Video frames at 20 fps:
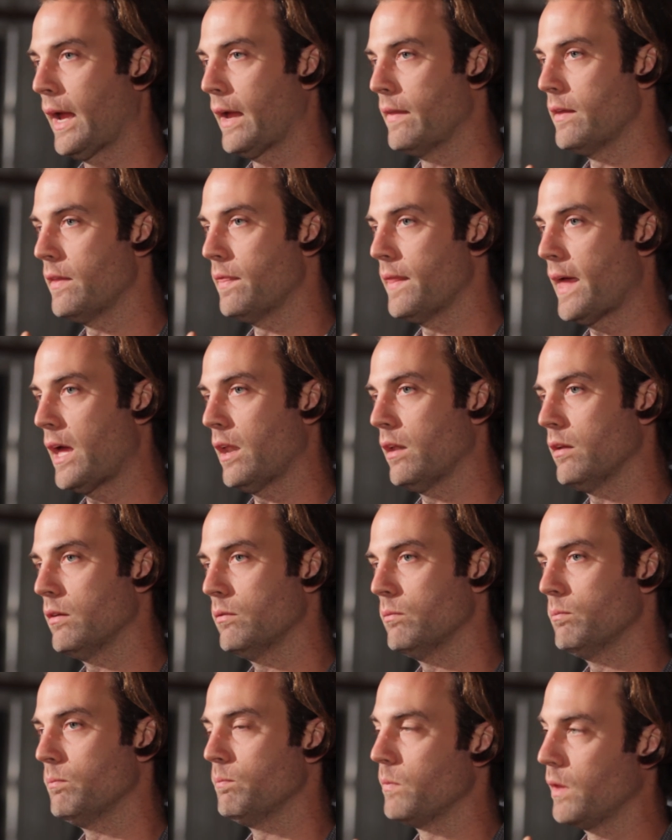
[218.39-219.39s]
And then that
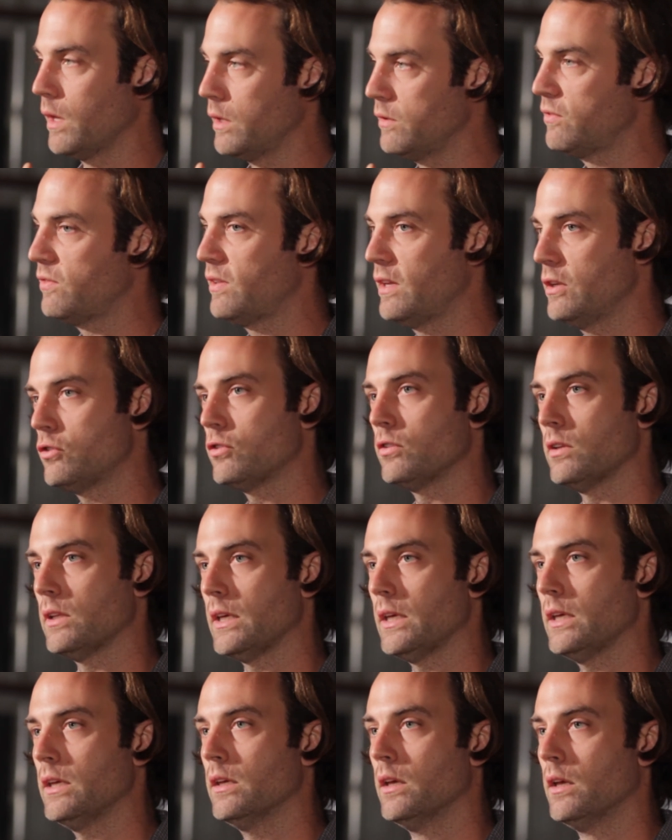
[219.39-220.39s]

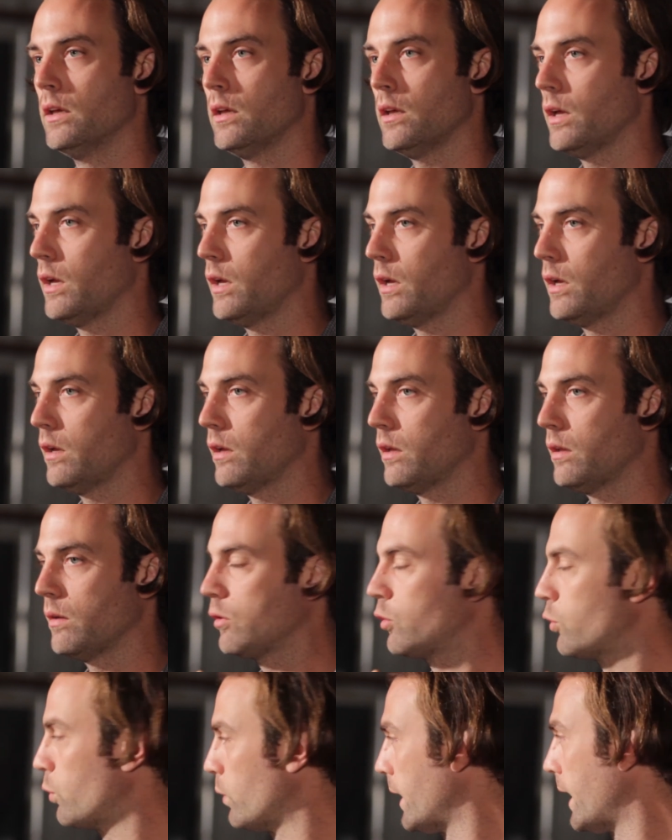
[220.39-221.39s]
essentially
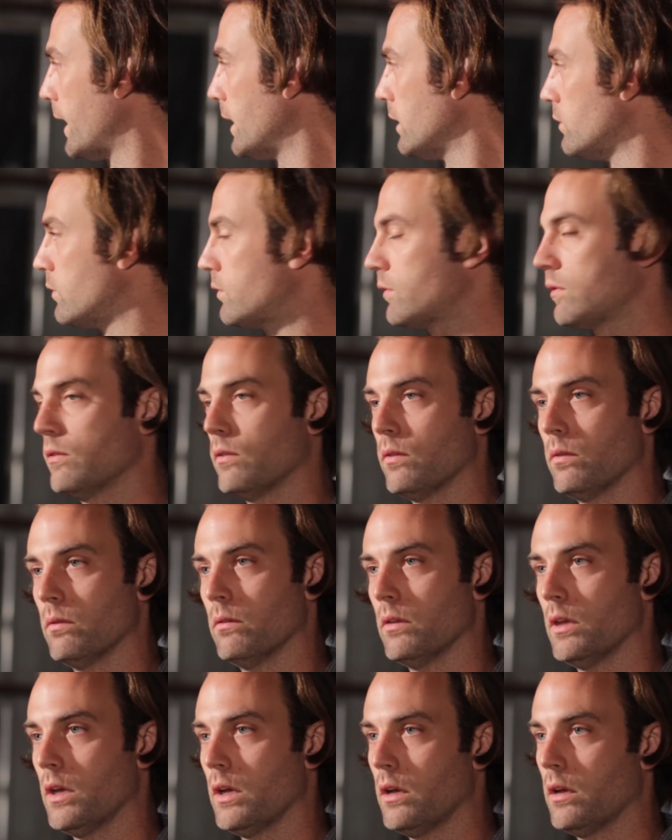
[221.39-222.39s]
creates
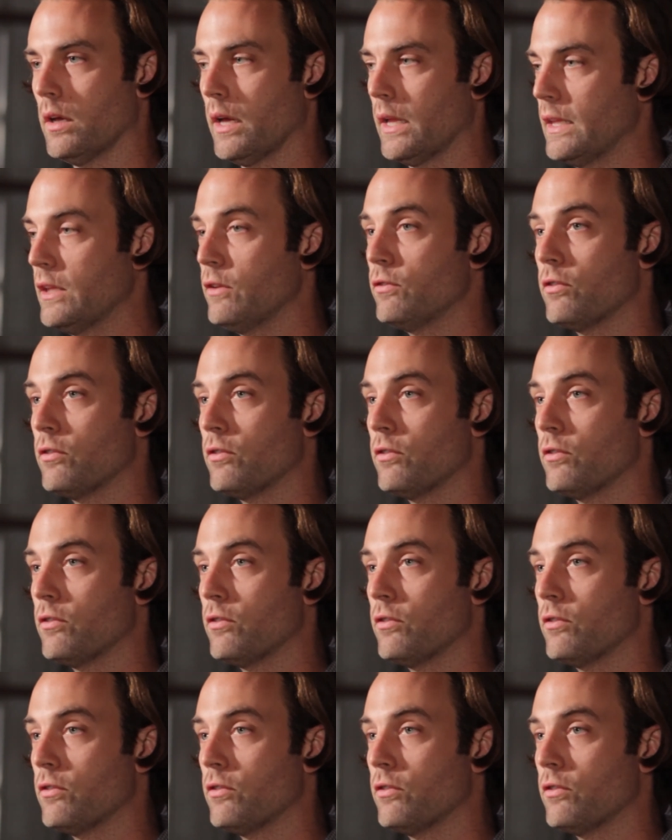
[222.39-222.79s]
at